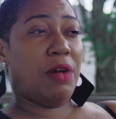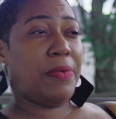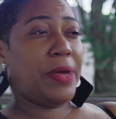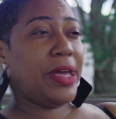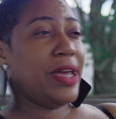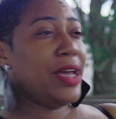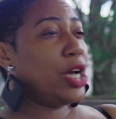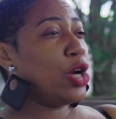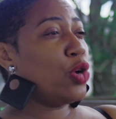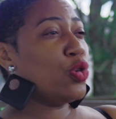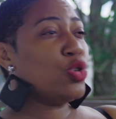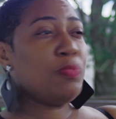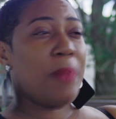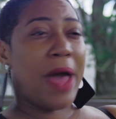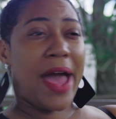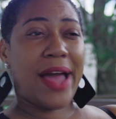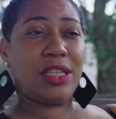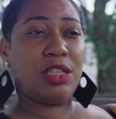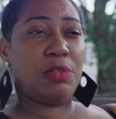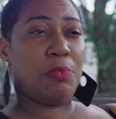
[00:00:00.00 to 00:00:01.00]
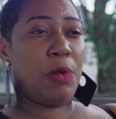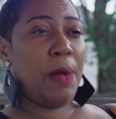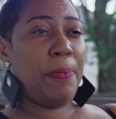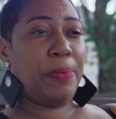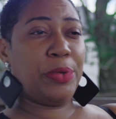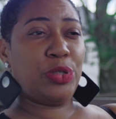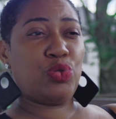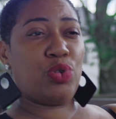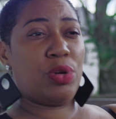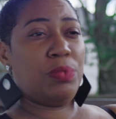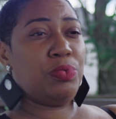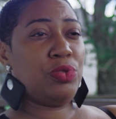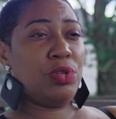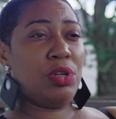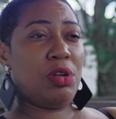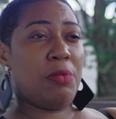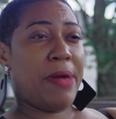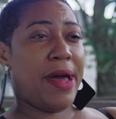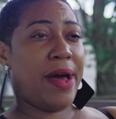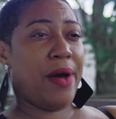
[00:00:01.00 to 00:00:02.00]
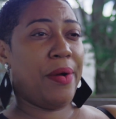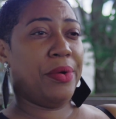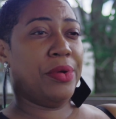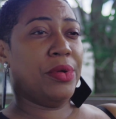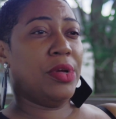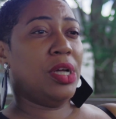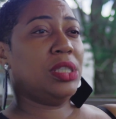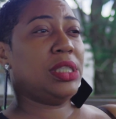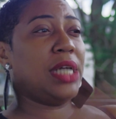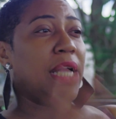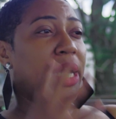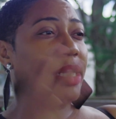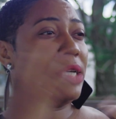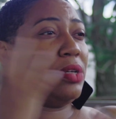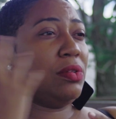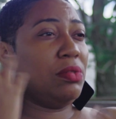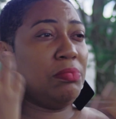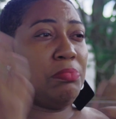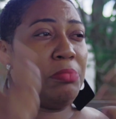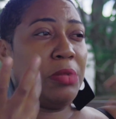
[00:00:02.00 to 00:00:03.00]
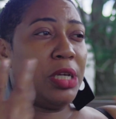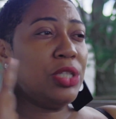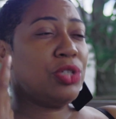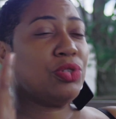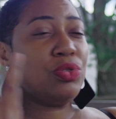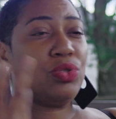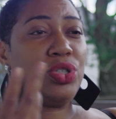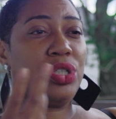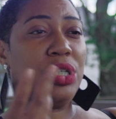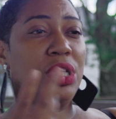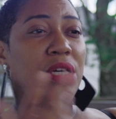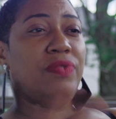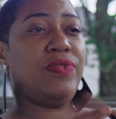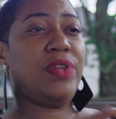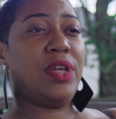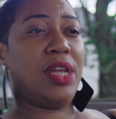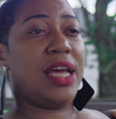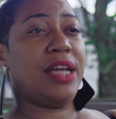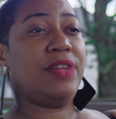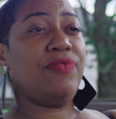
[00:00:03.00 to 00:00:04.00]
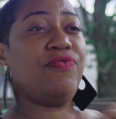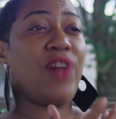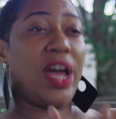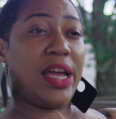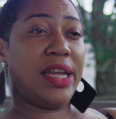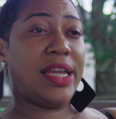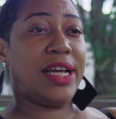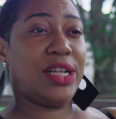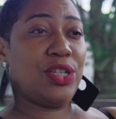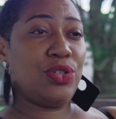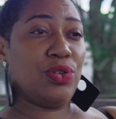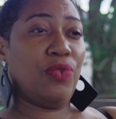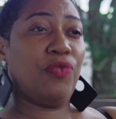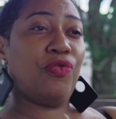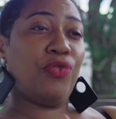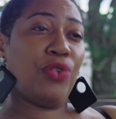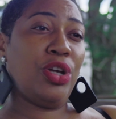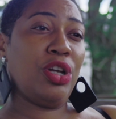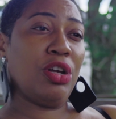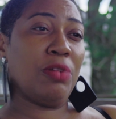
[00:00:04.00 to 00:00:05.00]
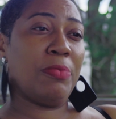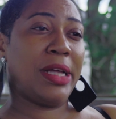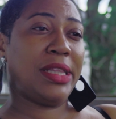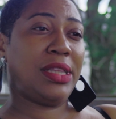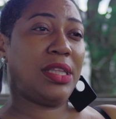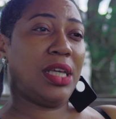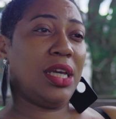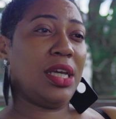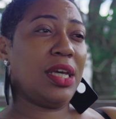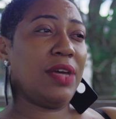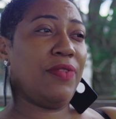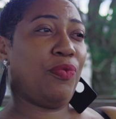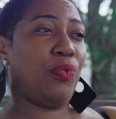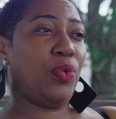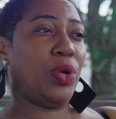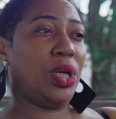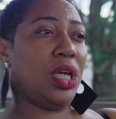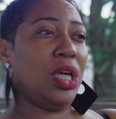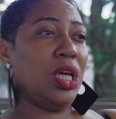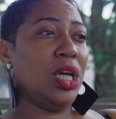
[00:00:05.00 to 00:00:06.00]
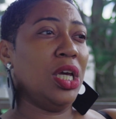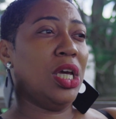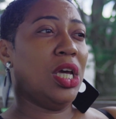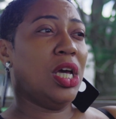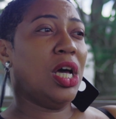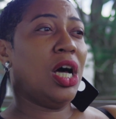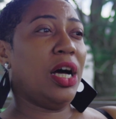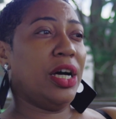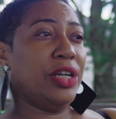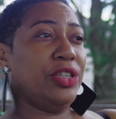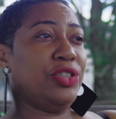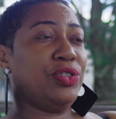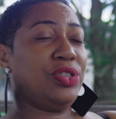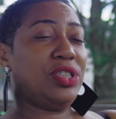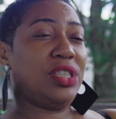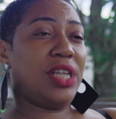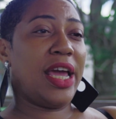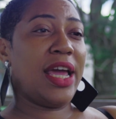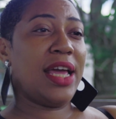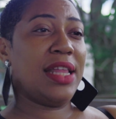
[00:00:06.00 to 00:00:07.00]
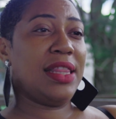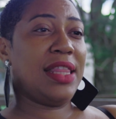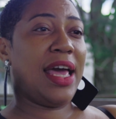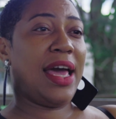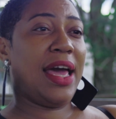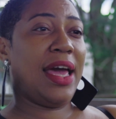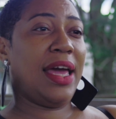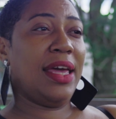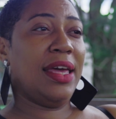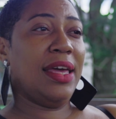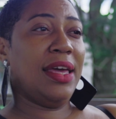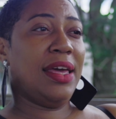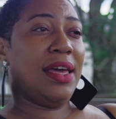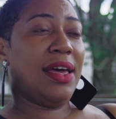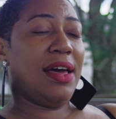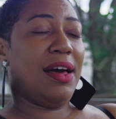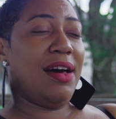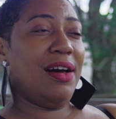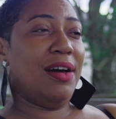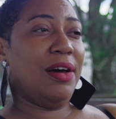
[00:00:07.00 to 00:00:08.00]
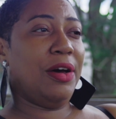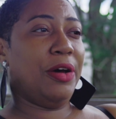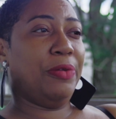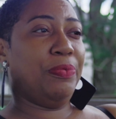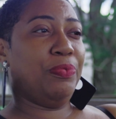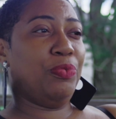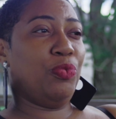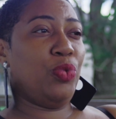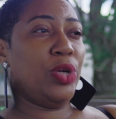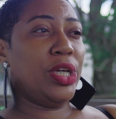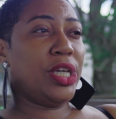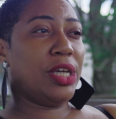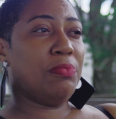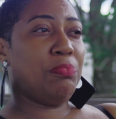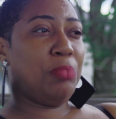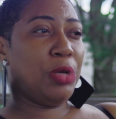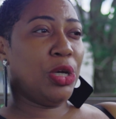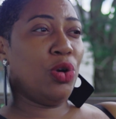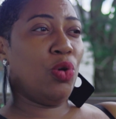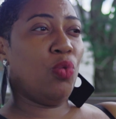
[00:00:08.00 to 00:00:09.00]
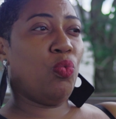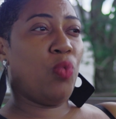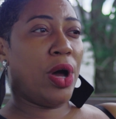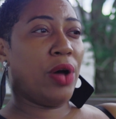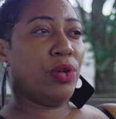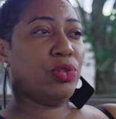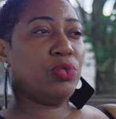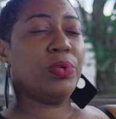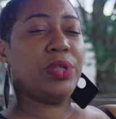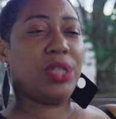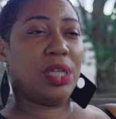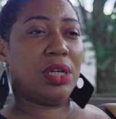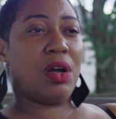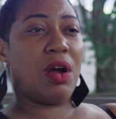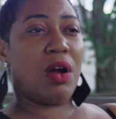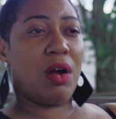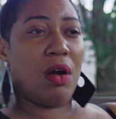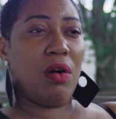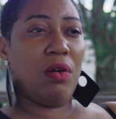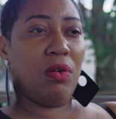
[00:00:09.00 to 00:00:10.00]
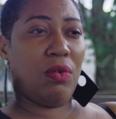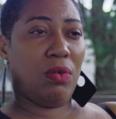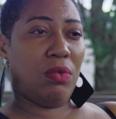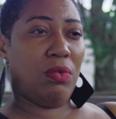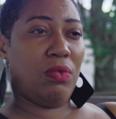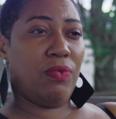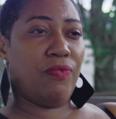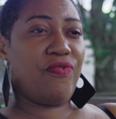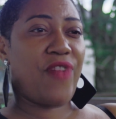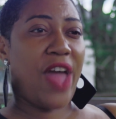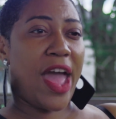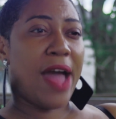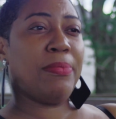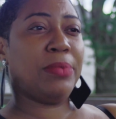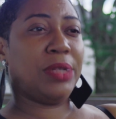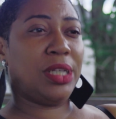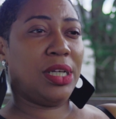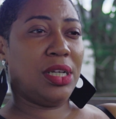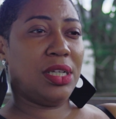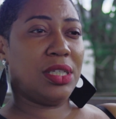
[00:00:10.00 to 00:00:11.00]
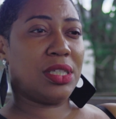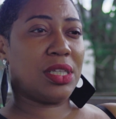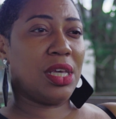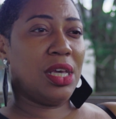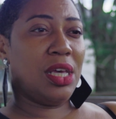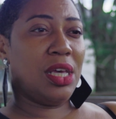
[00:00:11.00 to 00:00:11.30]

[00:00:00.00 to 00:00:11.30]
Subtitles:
It goes back to my prescription about that mental shift and that financial freedom. I think if we understand that we can build wealth within our own families,